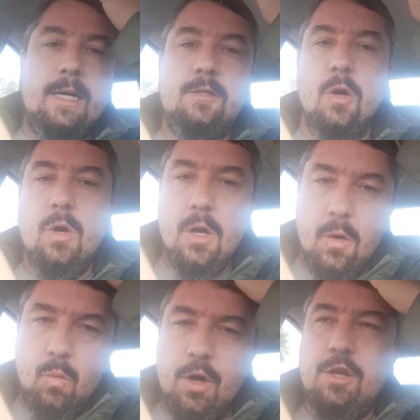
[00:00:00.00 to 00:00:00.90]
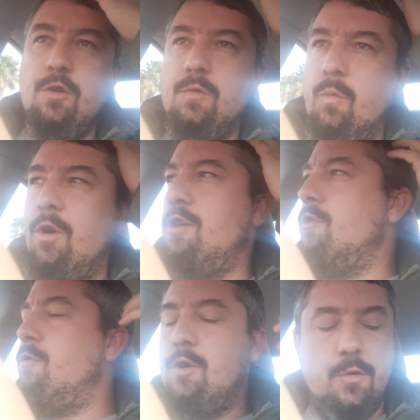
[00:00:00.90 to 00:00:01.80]
So what are
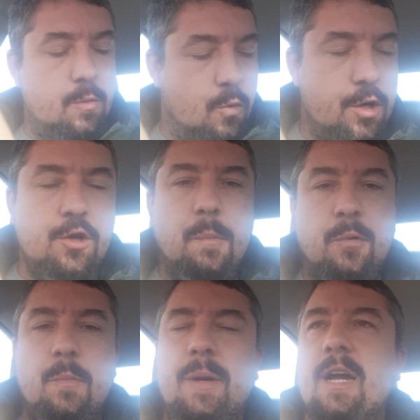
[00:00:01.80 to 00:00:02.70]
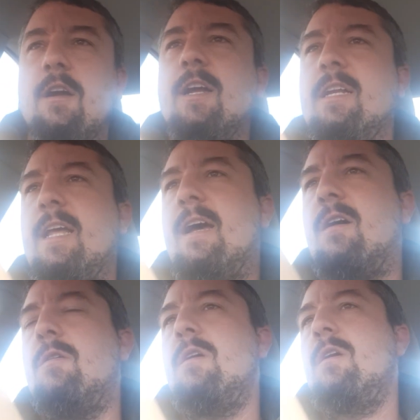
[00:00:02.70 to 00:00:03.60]
you doing? What are you preparing
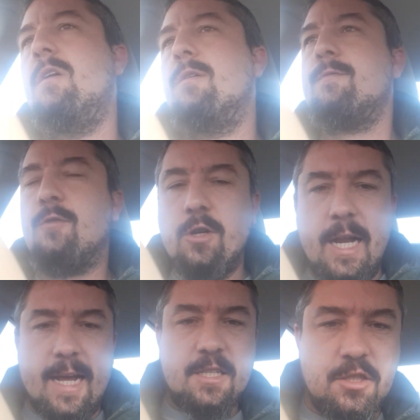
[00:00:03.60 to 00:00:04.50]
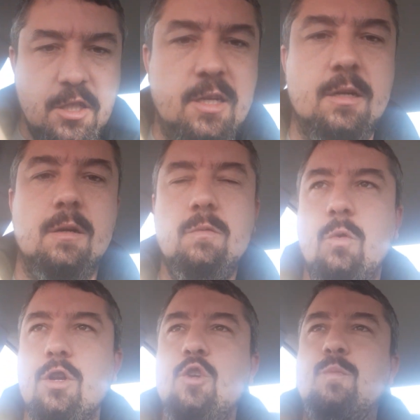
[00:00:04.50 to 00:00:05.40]
now for next year?
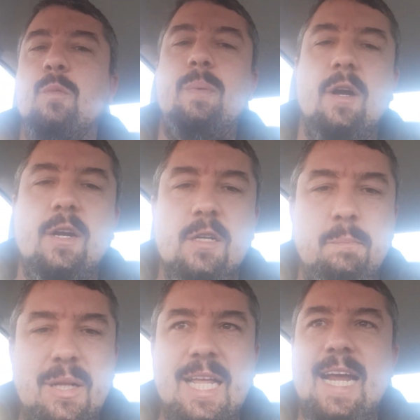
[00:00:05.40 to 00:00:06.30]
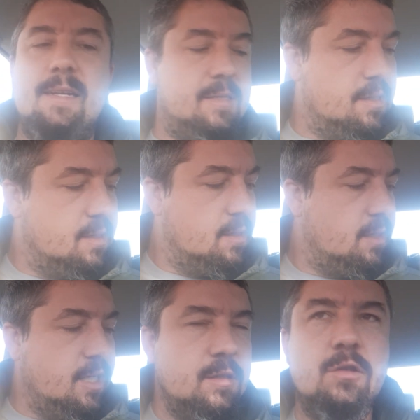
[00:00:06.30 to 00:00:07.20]
What are you preparing to plant
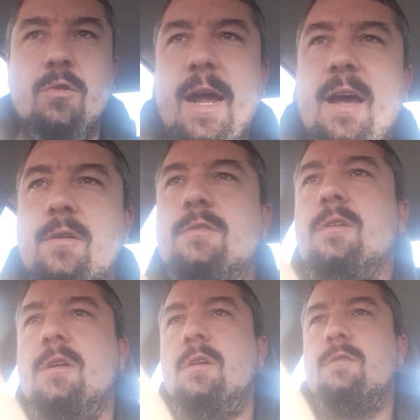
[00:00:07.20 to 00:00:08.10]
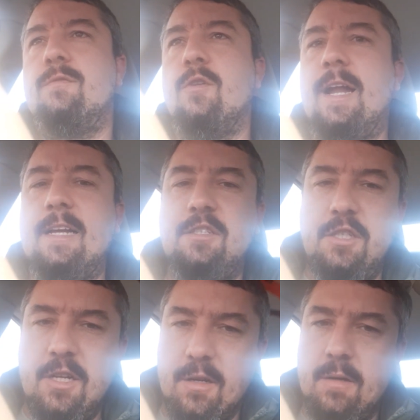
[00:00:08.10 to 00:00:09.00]
in the ground for next
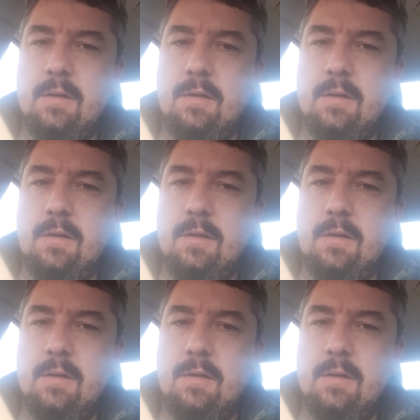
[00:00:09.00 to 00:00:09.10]
year?